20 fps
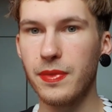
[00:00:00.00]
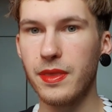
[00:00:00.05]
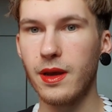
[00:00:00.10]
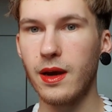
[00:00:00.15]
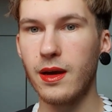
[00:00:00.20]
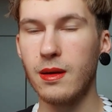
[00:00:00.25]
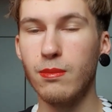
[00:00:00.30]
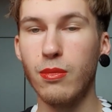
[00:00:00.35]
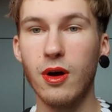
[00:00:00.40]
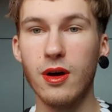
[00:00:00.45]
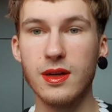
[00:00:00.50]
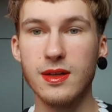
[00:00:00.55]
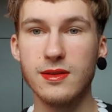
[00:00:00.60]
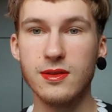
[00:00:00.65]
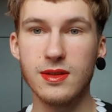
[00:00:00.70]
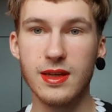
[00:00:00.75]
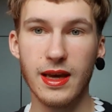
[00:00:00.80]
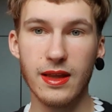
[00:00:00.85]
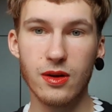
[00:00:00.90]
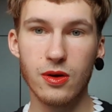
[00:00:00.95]
I bought it
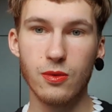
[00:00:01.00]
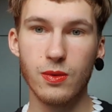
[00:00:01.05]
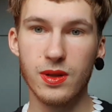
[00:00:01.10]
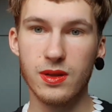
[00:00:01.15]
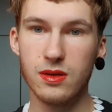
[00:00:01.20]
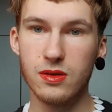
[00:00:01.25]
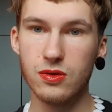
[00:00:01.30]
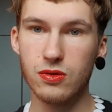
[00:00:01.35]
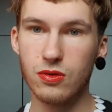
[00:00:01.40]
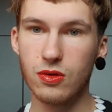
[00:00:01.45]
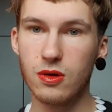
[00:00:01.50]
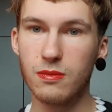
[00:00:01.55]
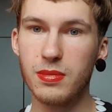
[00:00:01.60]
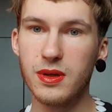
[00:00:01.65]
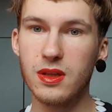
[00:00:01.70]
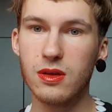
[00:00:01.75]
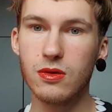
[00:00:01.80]
together with the Sugar Pill